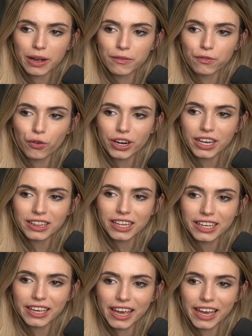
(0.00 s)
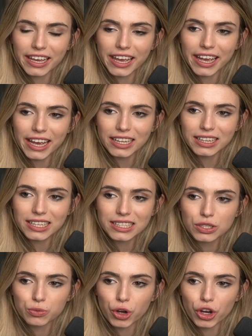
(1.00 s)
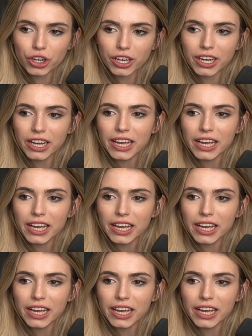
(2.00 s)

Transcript: I'm forking the king and this rook.